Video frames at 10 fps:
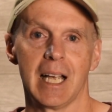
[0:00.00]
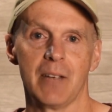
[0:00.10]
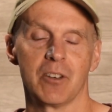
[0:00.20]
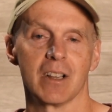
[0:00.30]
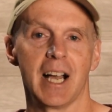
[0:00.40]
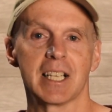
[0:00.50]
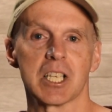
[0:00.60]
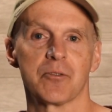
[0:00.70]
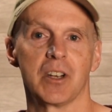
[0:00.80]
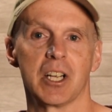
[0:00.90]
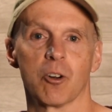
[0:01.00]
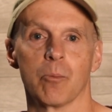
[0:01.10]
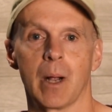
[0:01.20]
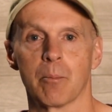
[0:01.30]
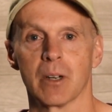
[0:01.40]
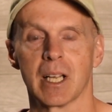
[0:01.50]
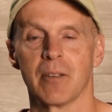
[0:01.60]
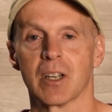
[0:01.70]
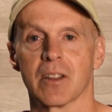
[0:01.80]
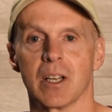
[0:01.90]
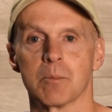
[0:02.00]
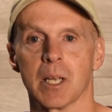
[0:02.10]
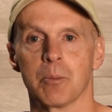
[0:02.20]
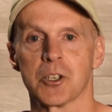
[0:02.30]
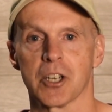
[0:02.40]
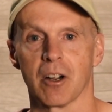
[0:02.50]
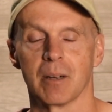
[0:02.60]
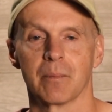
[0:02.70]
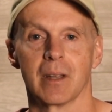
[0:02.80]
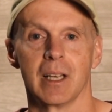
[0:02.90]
If you like this video, remember to give it a thumbs up and share it.